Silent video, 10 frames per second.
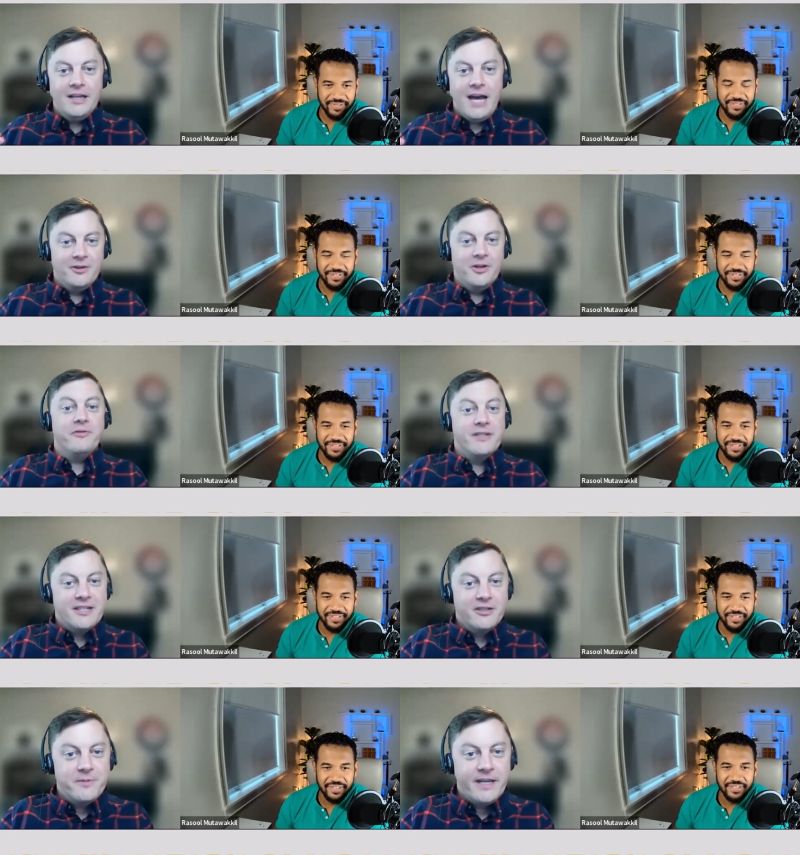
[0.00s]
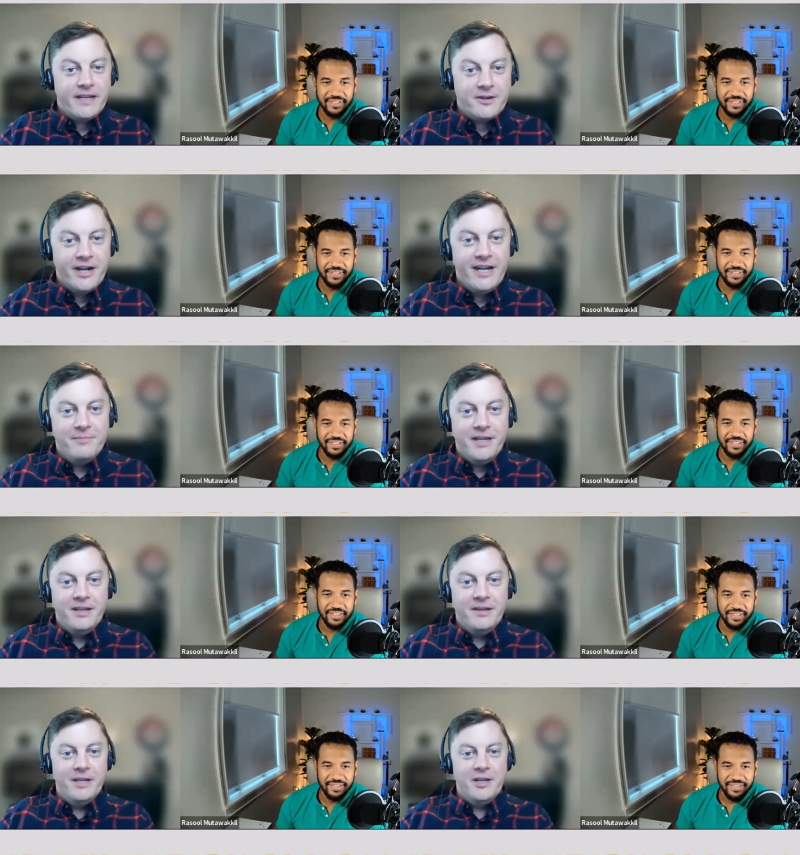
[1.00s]
Speaker 1: I don't know if you still speak Korean,
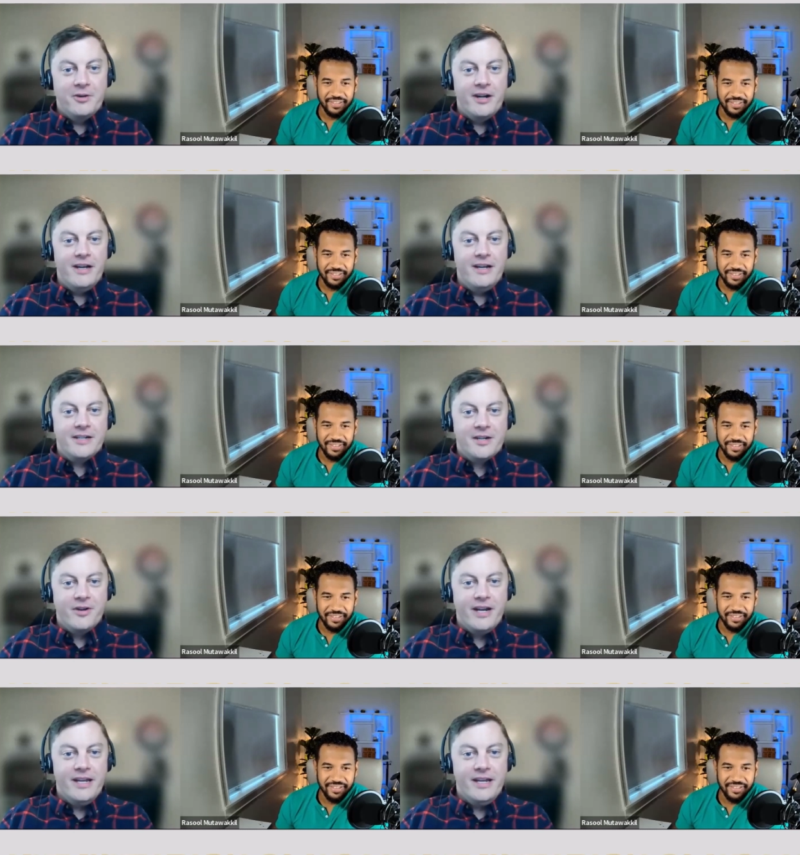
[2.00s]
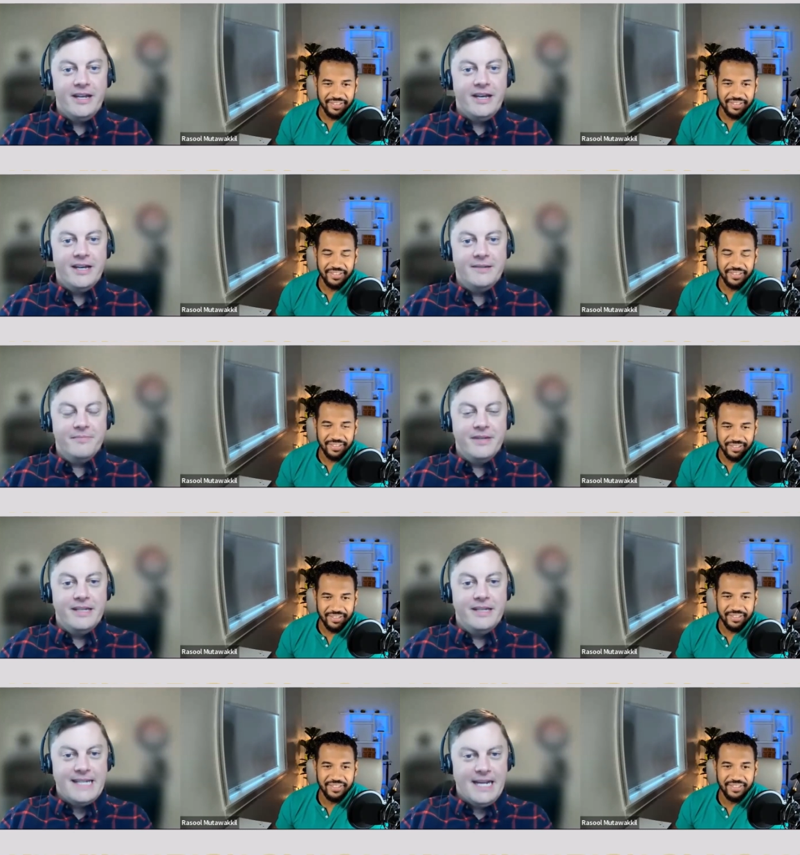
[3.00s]
but but you're a Korean um,
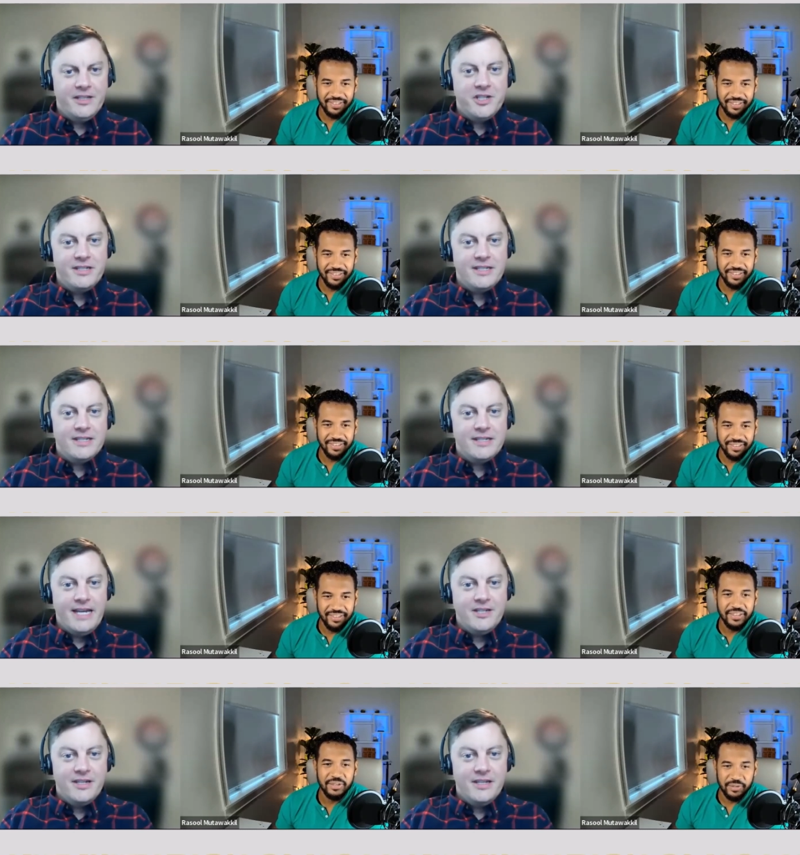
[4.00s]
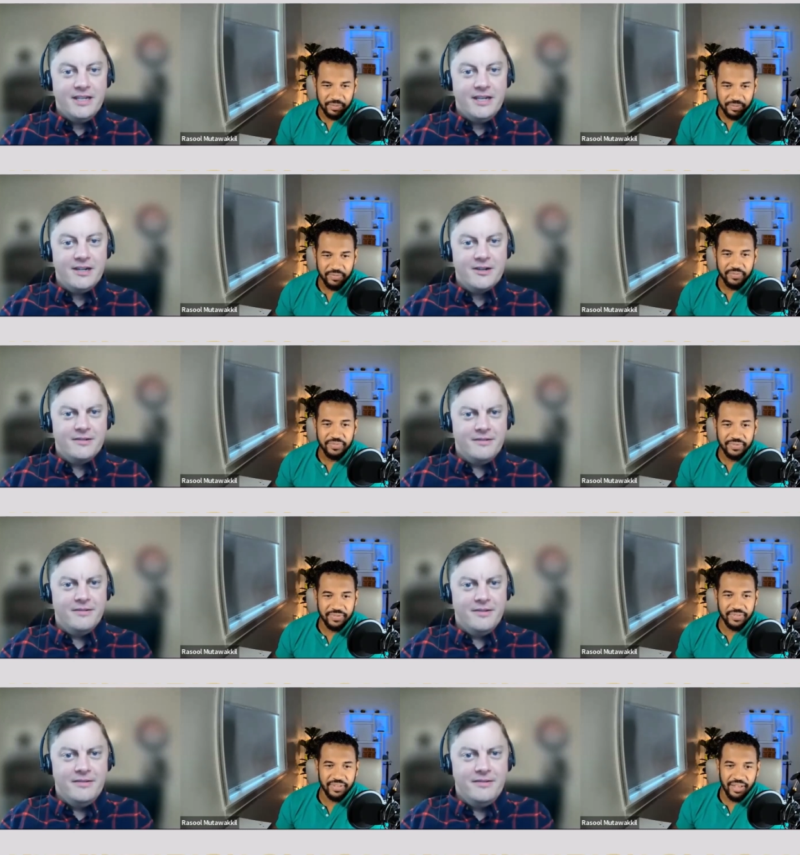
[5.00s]
intelligence agent or
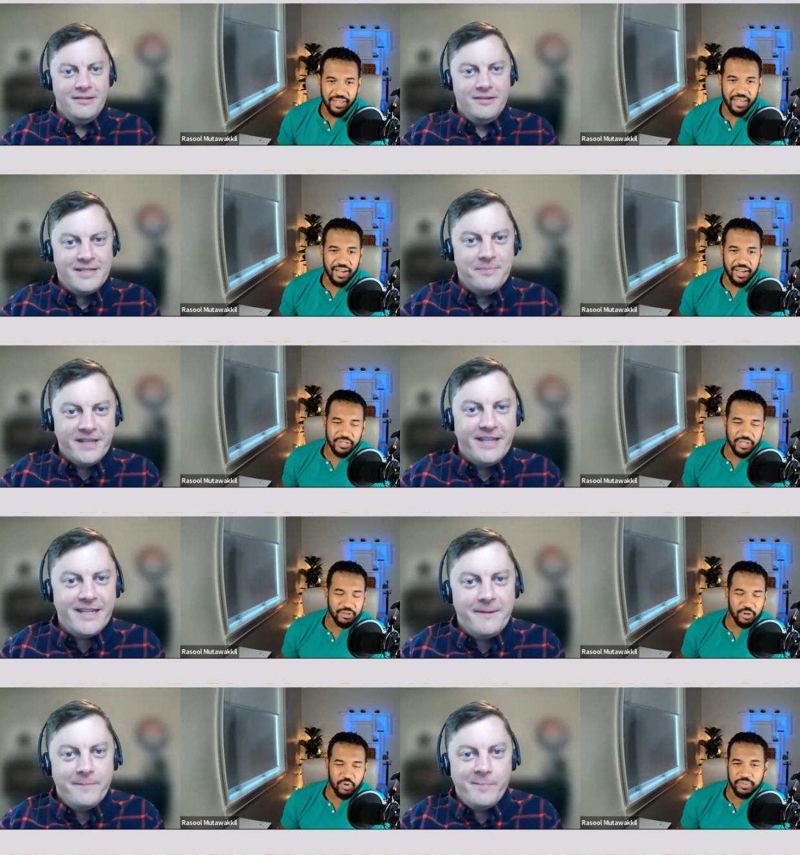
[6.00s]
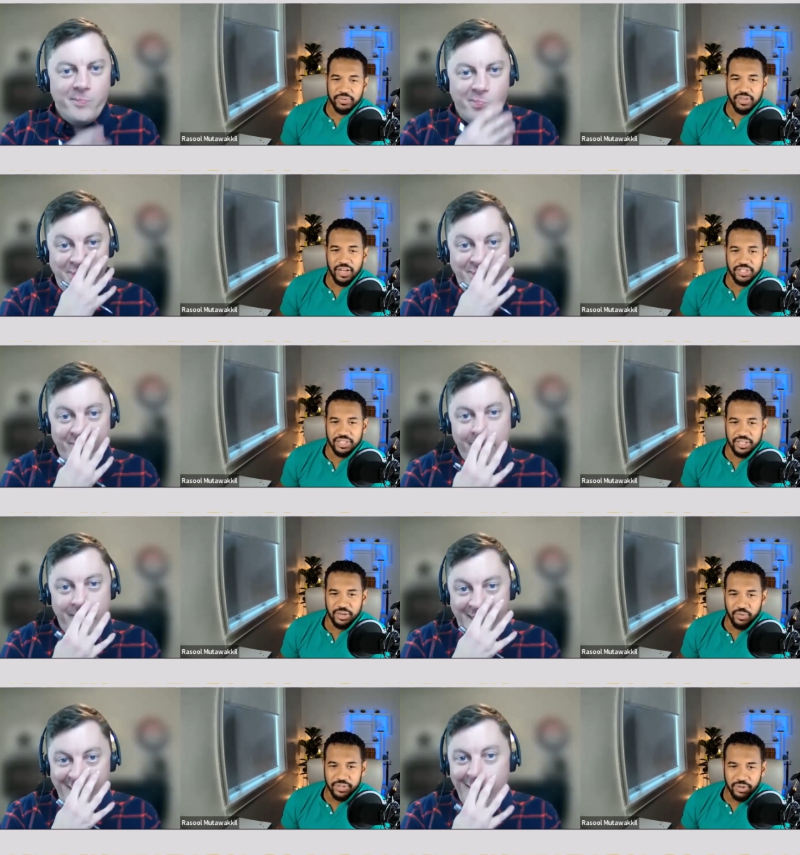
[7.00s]
Speaker 2: yeah, I was, I was a cryptologic
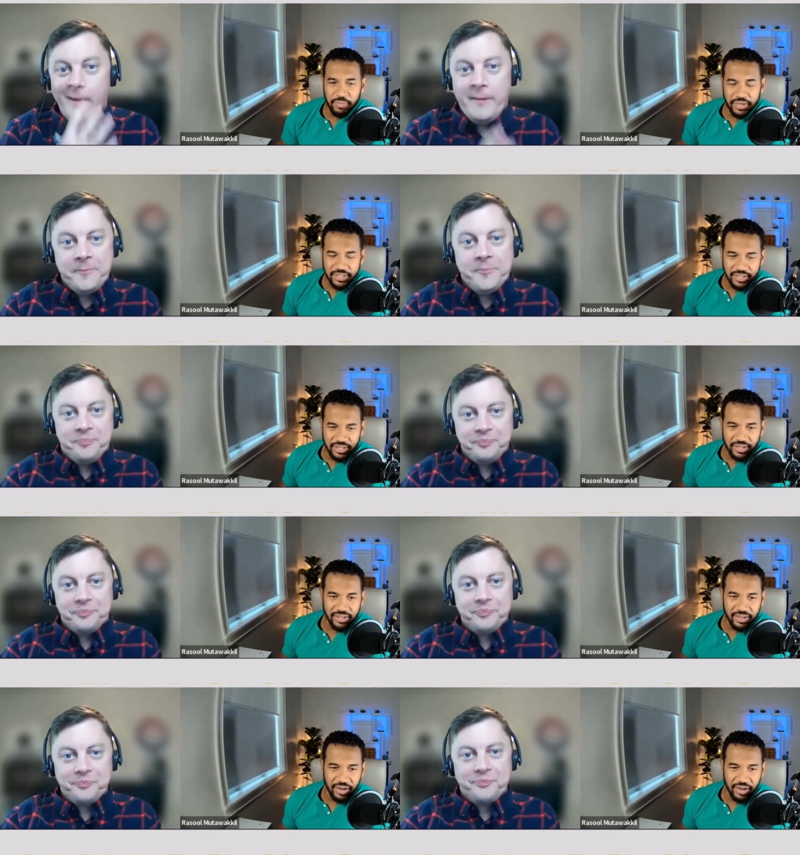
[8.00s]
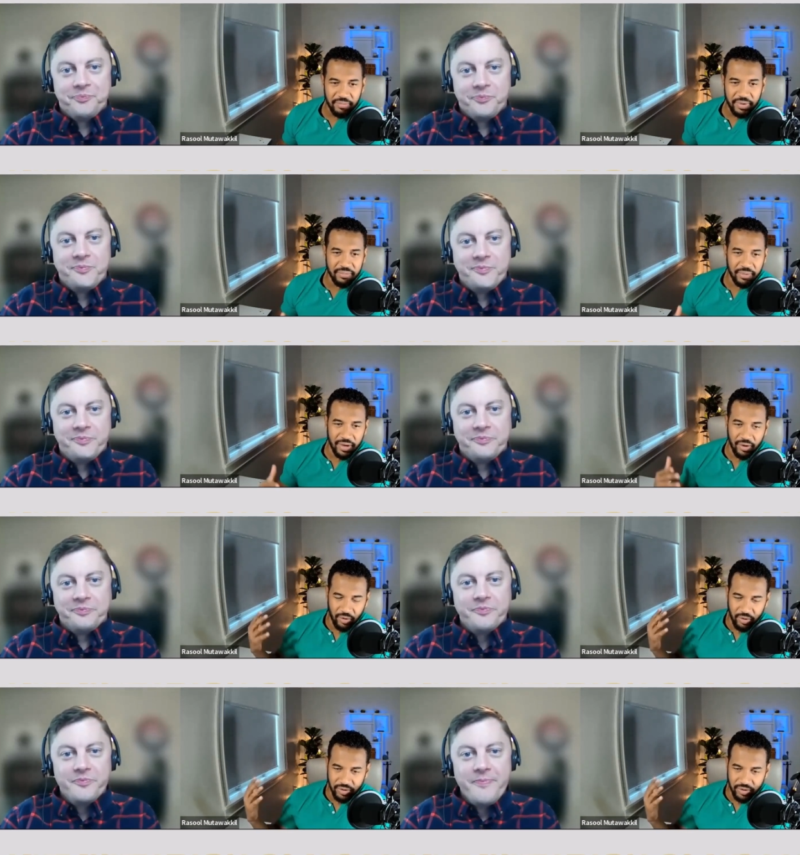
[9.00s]
linguist. So basically, uh, me and my
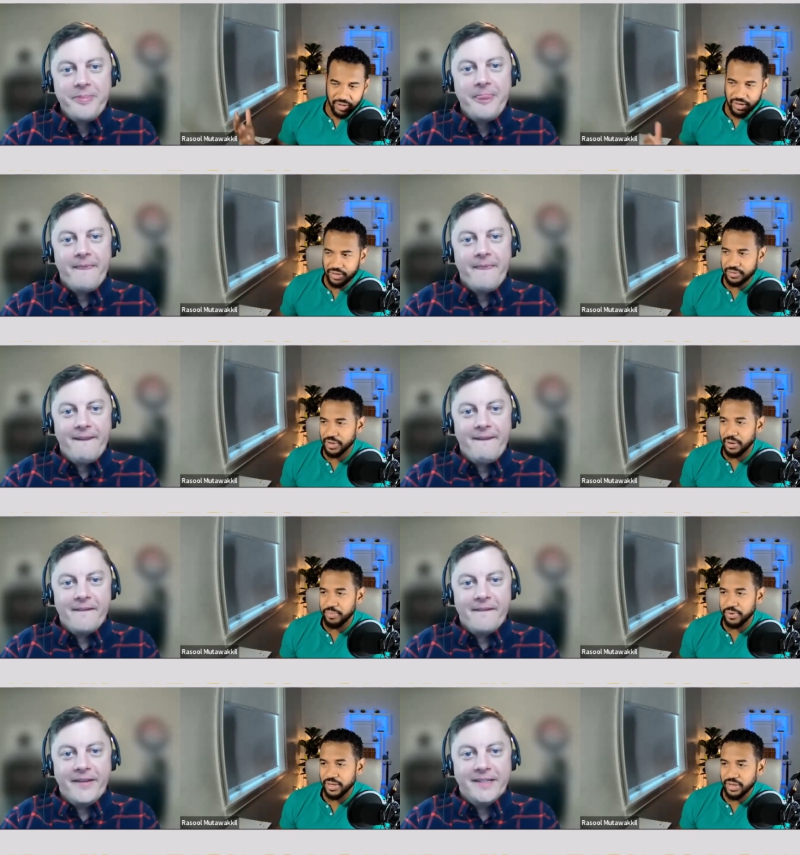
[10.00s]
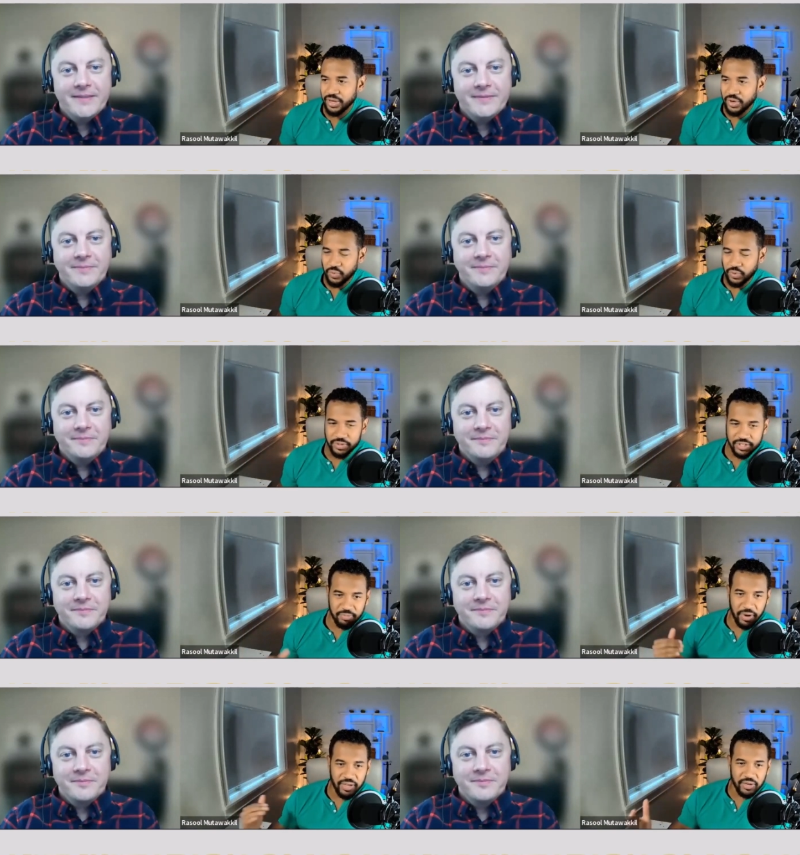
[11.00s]
whole uh, company, we would spy